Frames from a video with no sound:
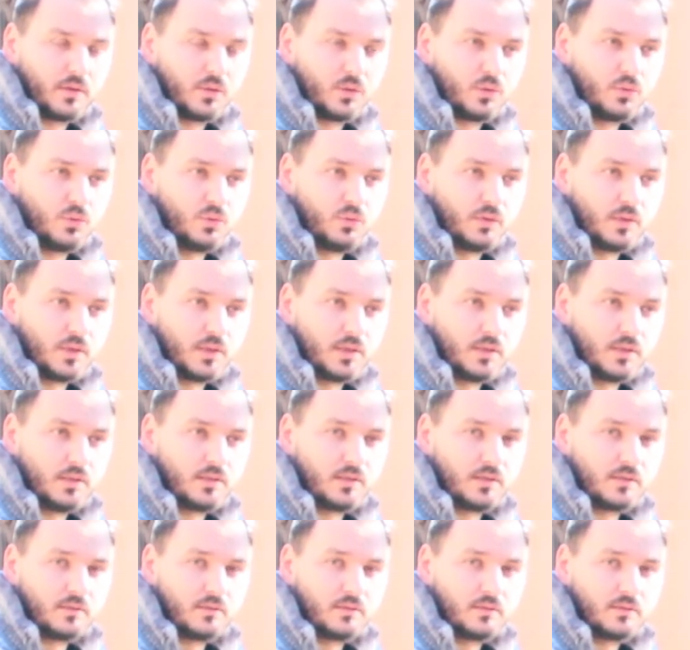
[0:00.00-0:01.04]
you're
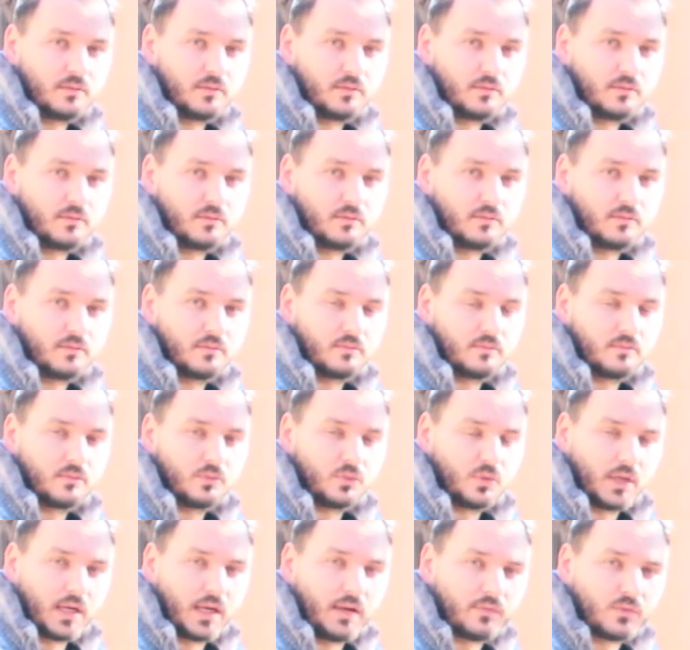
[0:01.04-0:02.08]

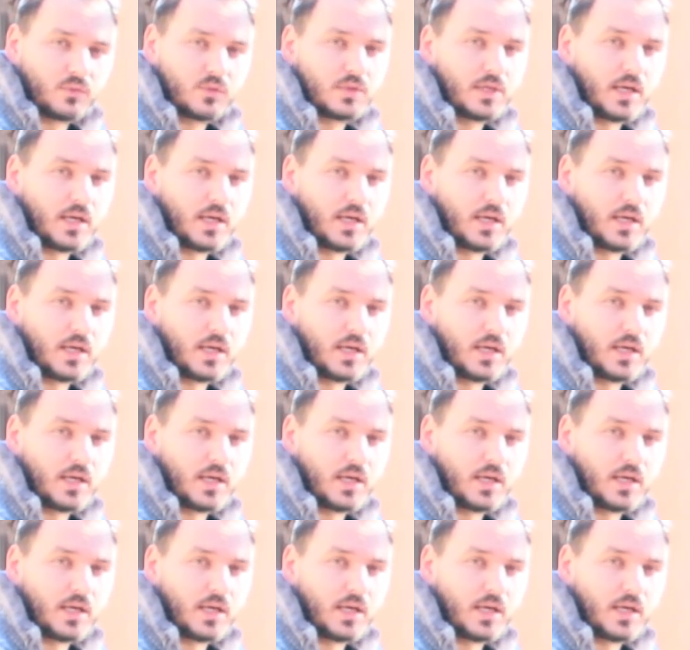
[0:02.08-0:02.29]
gonna have to